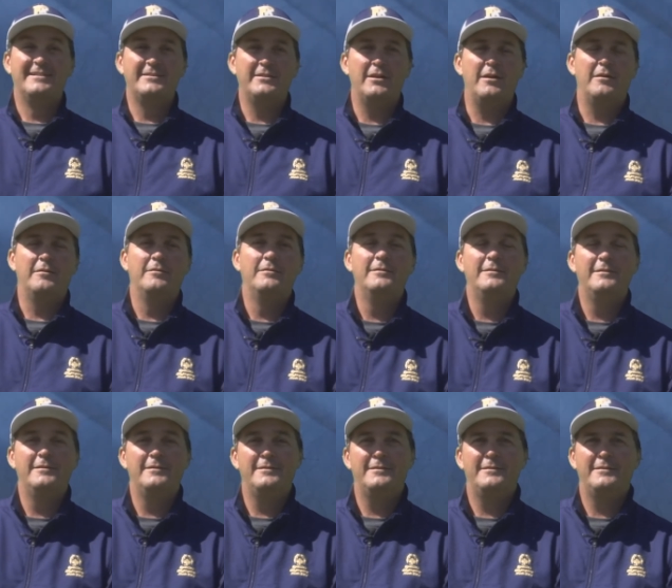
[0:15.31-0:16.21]
Okay, no.
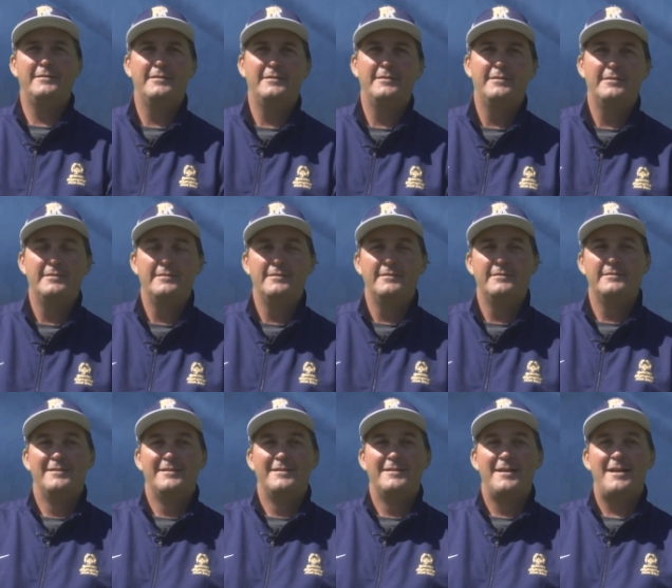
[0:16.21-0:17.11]
On three.
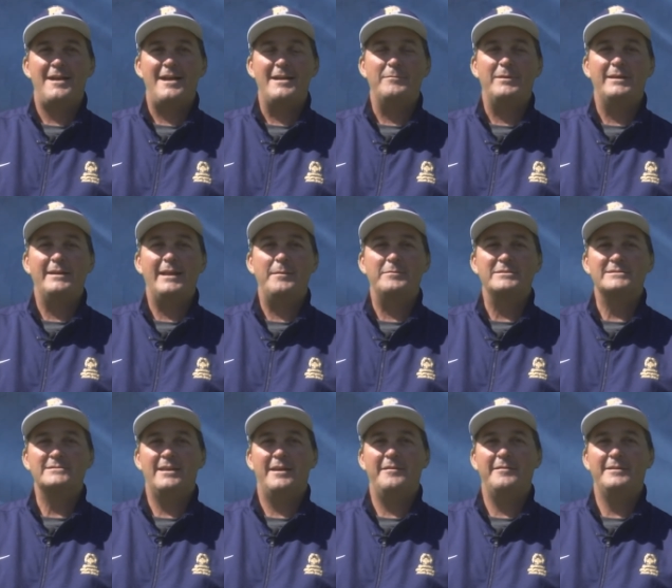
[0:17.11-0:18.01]
Hi, my name
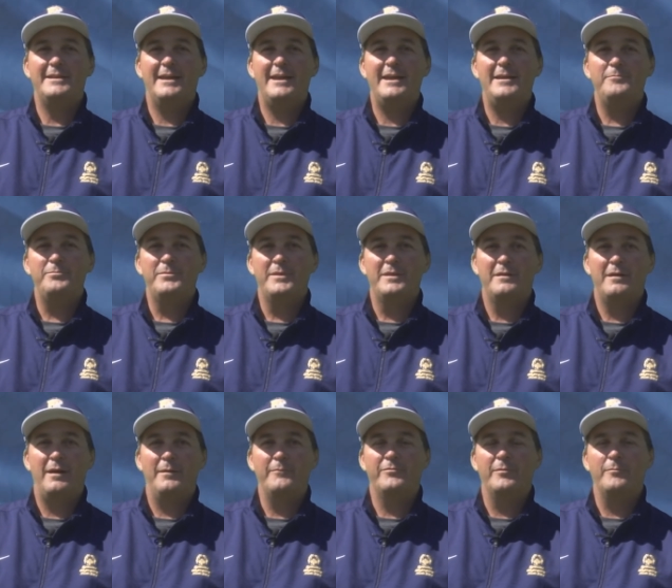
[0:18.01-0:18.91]
is Larry Dame.
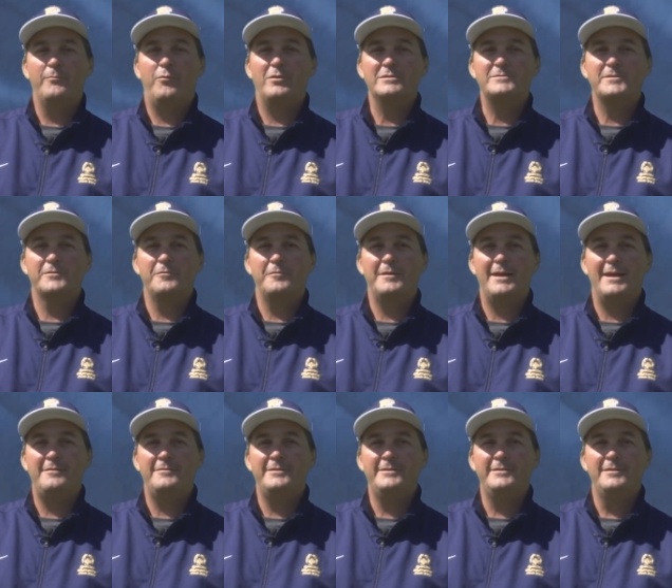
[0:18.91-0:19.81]
I'm from Portsmouth, Rhode
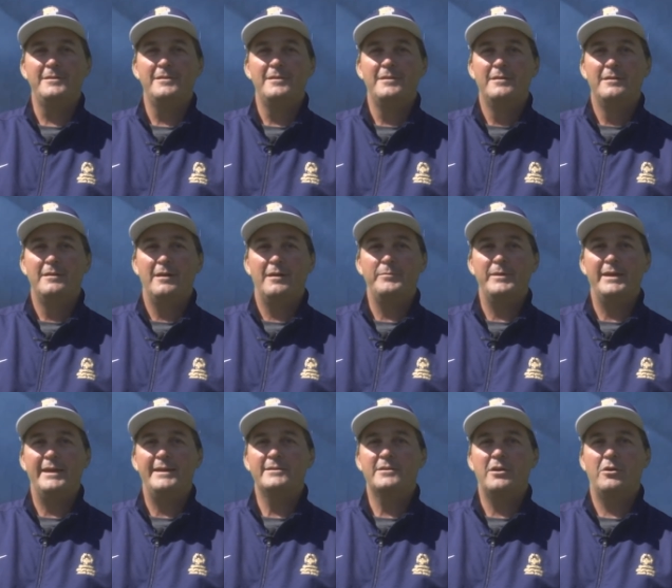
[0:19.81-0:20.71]
Island. I'm
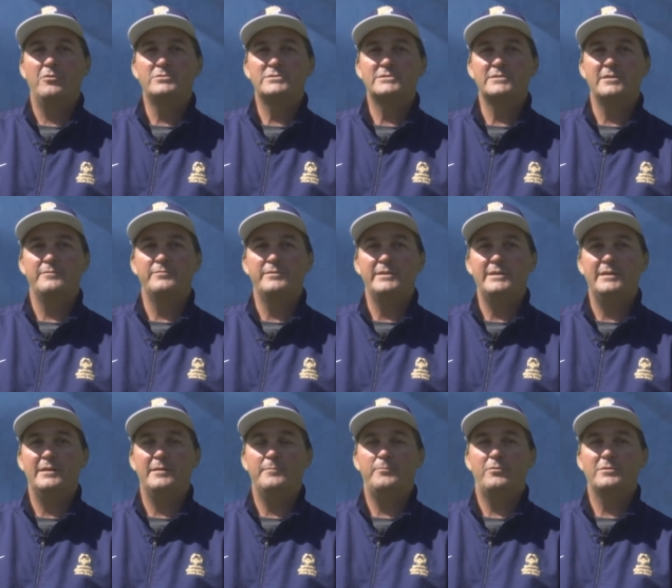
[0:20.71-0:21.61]
the head coach of
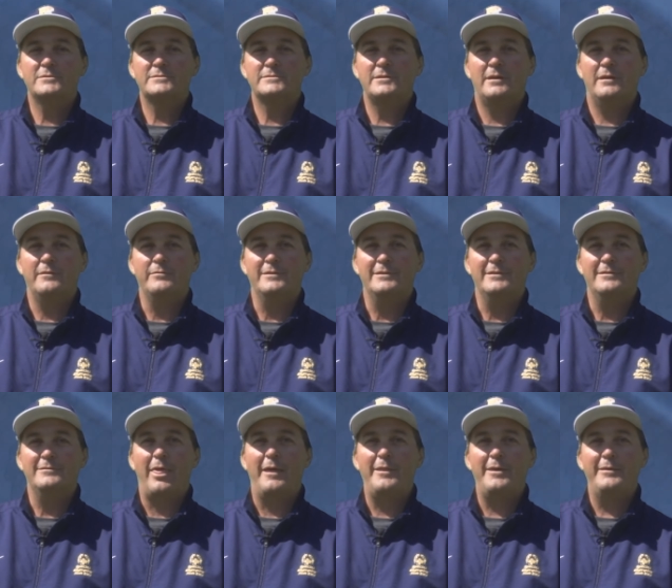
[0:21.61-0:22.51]
the.
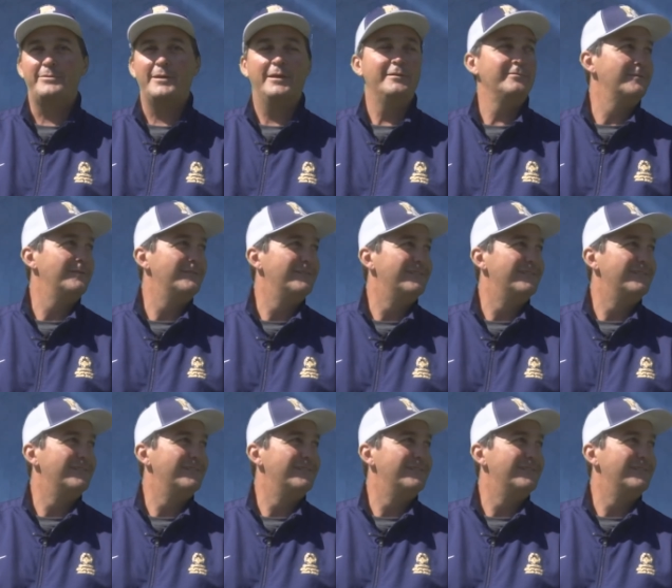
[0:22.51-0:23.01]
Uh, the, the uh,